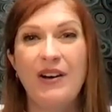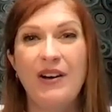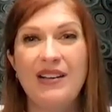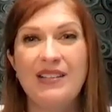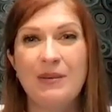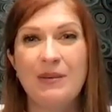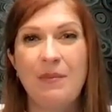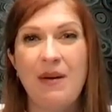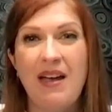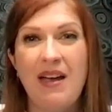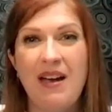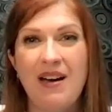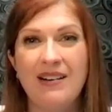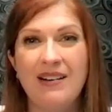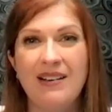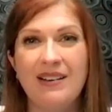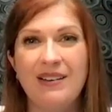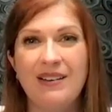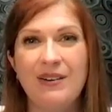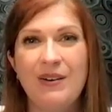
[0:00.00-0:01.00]
an
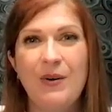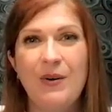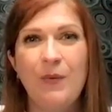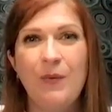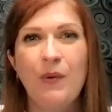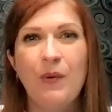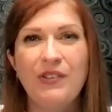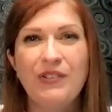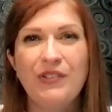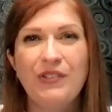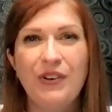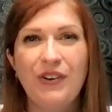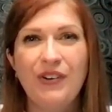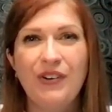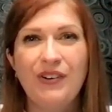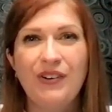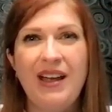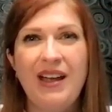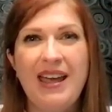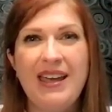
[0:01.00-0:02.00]
antibiotic, what's
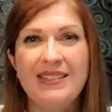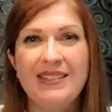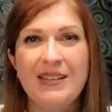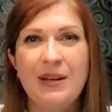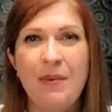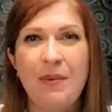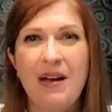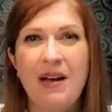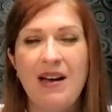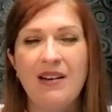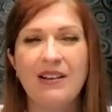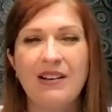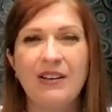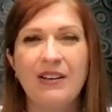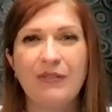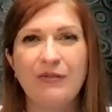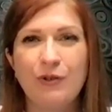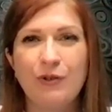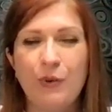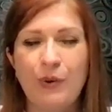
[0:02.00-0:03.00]
your antibiotic
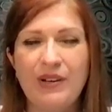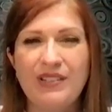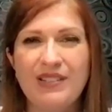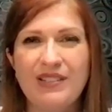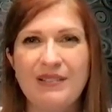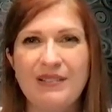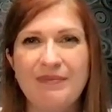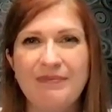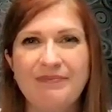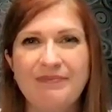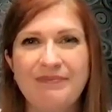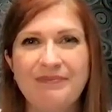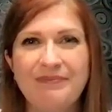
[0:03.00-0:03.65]
of choice?